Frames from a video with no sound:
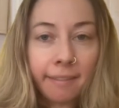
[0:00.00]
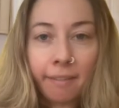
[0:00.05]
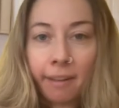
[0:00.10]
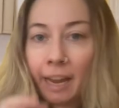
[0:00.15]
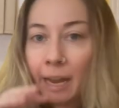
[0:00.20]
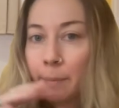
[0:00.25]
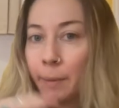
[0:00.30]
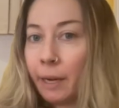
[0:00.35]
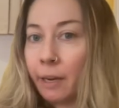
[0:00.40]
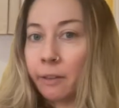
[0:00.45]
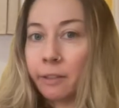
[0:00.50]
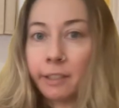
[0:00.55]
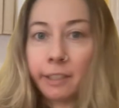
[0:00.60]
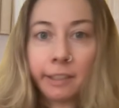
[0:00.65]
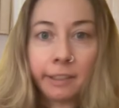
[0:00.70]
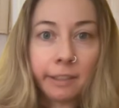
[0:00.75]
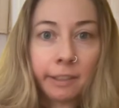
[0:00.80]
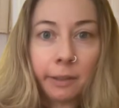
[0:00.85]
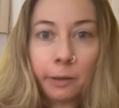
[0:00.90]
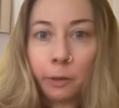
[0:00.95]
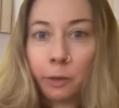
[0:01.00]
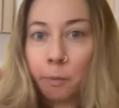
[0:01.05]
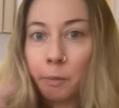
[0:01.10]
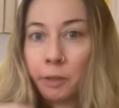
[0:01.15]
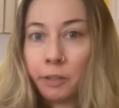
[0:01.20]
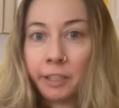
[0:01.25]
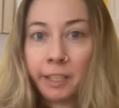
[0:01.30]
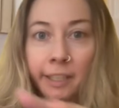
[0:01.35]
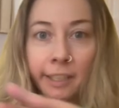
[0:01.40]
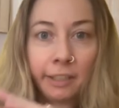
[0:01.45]
vibe out to your own
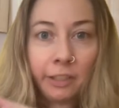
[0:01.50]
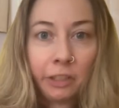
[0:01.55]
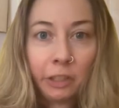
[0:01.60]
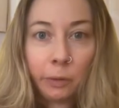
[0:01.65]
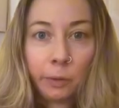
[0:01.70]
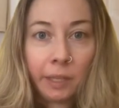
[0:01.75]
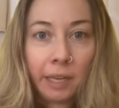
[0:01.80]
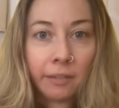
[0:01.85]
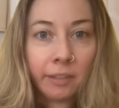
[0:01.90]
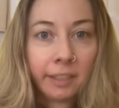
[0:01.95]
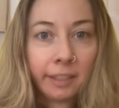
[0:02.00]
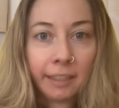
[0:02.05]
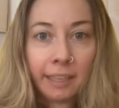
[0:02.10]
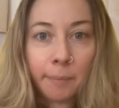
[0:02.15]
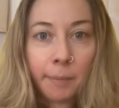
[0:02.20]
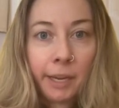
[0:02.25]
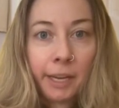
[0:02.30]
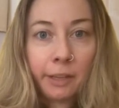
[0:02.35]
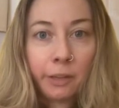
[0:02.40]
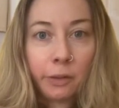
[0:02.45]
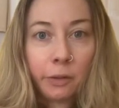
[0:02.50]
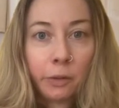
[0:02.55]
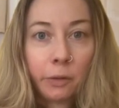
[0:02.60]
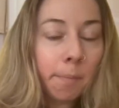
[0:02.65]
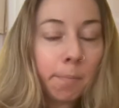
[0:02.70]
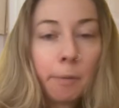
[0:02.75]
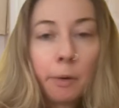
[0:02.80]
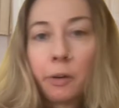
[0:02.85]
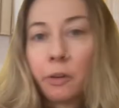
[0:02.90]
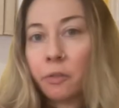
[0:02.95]
music and do whatever's going to make you
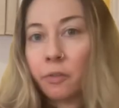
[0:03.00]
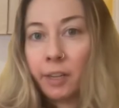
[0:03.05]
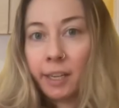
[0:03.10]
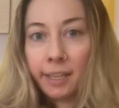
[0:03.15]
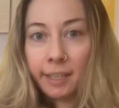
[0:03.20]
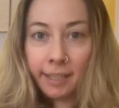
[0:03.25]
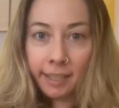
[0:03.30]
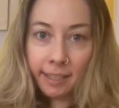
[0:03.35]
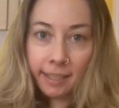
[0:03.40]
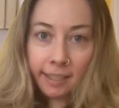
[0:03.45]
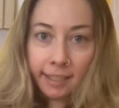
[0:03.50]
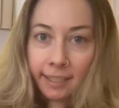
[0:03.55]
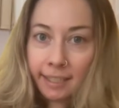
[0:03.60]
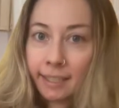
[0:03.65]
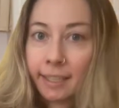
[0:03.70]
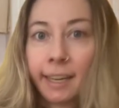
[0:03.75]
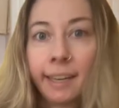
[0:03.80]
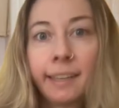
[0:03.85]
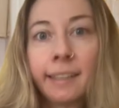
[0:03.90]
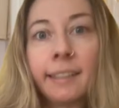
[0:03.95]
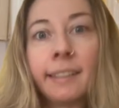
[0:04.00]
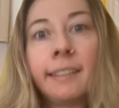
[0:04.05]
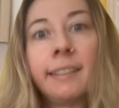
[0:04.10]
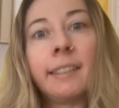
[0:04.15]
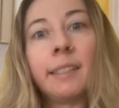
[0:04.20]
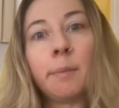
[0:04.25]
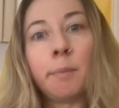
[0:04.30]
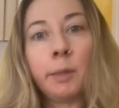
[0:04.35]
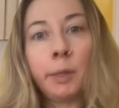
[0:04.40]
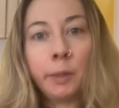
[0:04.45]
motivated and excited
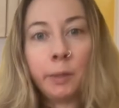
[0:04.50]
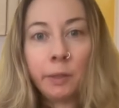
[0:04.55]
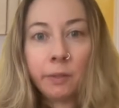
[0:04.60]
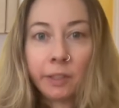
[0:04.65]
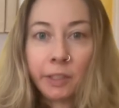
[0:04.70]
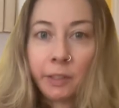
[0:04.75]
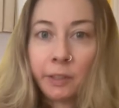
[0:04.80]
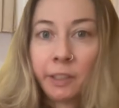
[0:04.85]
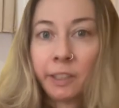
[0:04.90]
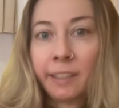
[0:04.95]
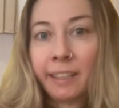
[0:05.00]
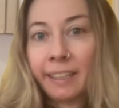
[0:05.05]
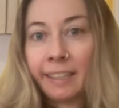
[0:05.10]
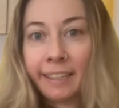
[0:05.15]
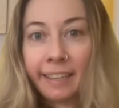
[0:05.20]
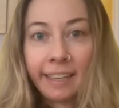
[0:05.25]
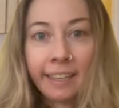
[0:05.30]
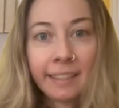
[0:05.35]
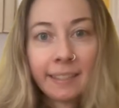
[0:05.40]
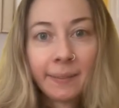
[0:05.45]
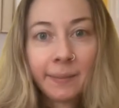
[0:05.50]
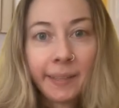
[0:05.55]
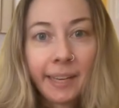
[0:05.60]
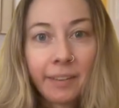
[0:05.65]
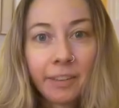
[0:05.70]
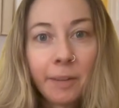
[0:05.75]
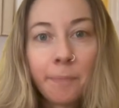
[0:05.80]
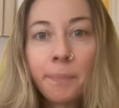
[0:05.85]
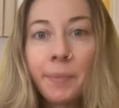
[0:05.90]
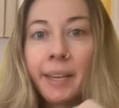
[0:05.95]
to move and do your little dance and
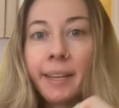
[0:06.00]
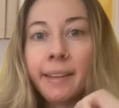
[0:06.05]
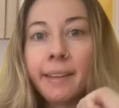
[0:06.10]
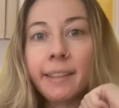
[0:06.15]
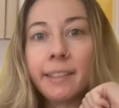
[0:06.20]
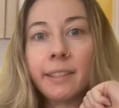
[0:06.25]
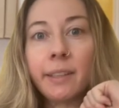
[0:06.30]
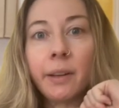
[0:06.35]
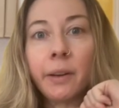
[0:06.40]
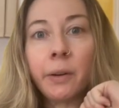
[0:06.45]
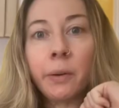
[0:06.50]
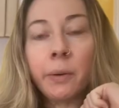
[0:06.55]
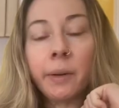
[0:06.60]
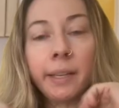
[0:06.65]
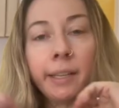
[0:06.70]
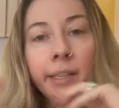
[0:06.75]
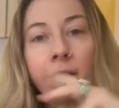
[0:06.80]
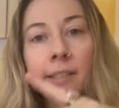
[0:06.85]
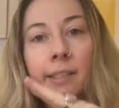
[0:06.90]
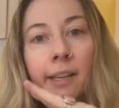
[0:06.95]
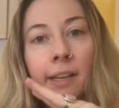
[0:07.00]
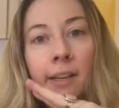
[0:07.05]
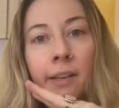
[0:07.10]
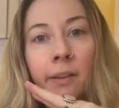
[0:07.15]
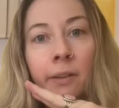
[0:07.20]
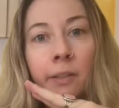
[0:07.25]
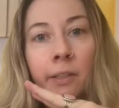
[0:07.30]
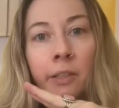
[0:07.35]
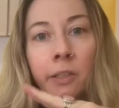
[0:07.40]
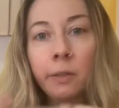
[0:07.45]
whatever. So here's
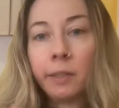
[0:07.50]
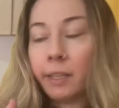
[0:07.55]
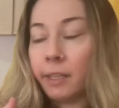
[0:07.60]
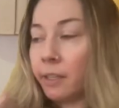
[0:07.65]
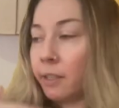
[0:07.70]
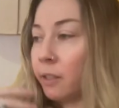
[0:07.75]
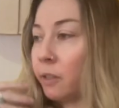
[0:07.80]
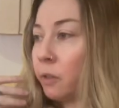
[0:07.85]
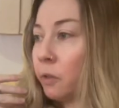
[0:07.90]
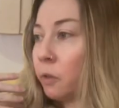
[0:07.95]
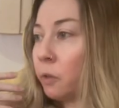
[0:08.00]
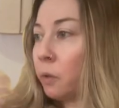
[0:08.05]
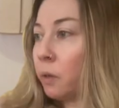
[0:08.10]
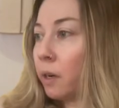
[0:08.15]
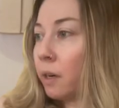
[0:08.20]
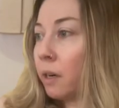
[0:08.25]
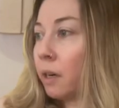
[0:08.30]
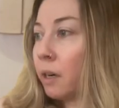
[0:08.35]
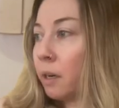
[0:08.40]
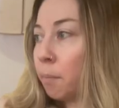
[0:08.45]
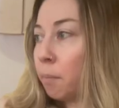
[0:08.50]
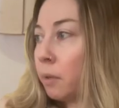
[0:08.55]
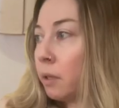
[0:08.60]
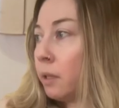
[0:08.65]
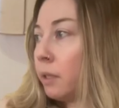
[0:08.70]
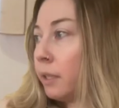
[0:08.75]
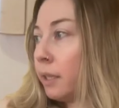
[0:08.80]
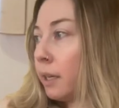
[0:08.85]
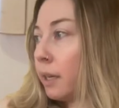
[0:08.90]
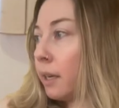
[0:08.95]
how you do it. You are
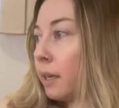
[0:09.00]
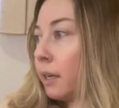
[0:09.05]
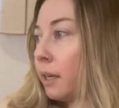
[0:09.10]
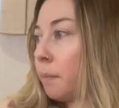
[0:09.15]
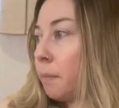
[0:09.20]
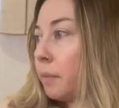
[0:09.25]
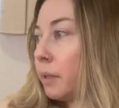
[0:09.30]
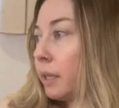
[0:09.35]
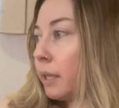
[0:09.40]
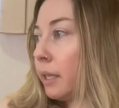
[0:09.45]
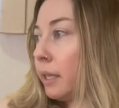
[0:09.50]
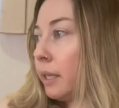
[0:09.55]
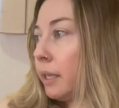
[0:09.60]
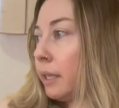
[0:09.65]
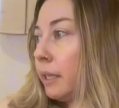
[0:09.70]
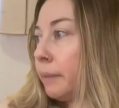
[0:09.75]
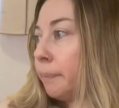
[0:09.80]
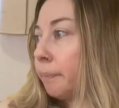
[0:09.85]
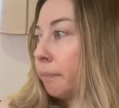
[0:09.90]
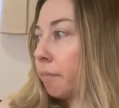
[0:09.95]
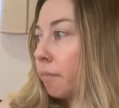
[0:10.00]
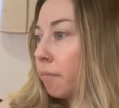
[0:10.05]
pulling up the